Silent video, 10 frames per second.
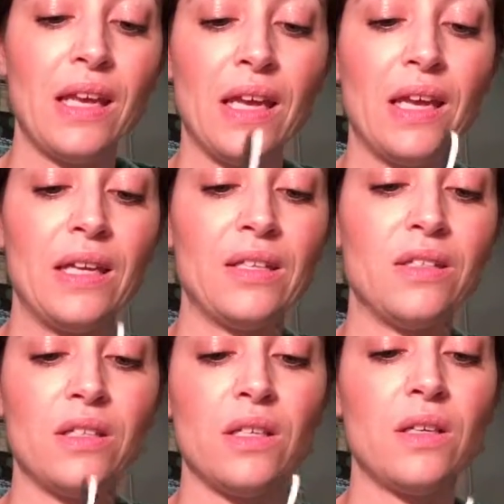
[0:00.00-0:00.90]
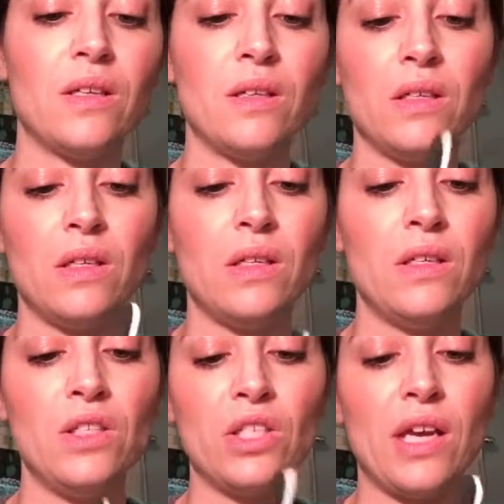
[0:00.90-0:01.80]
And
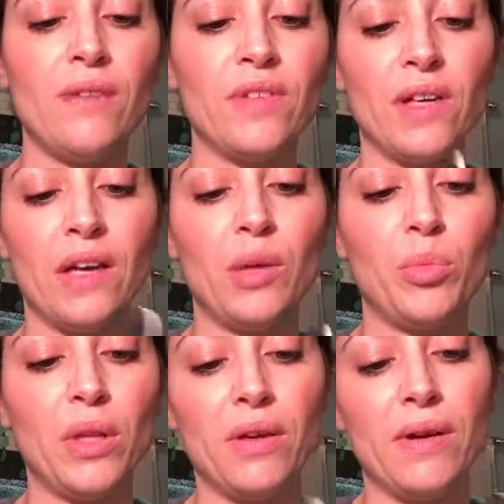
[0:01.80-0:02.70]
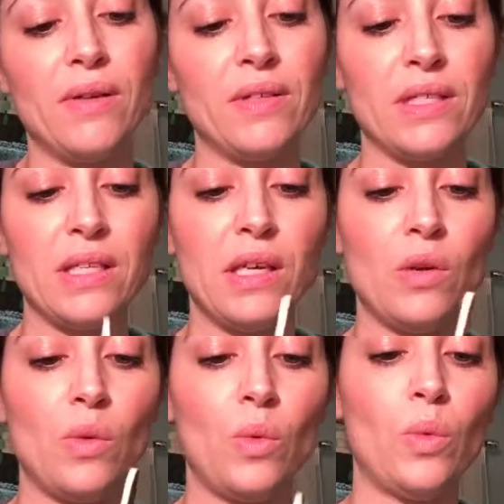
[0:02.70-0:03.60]
you just have to kind of play around to
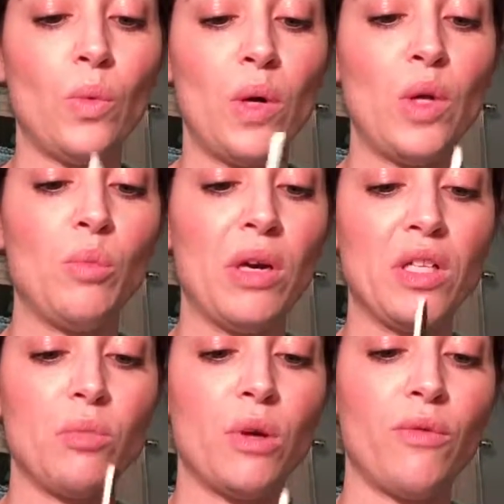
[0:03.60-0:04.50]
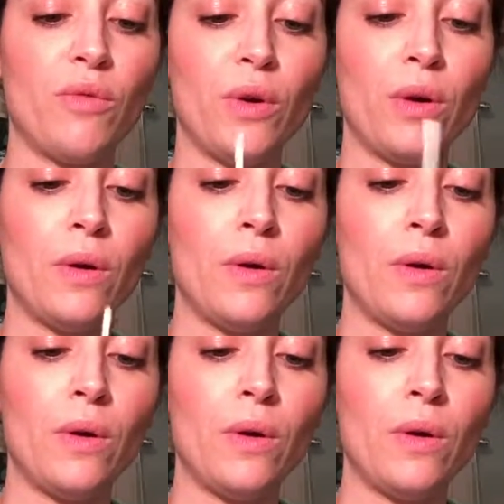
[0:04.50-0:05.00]
see what you best prefer.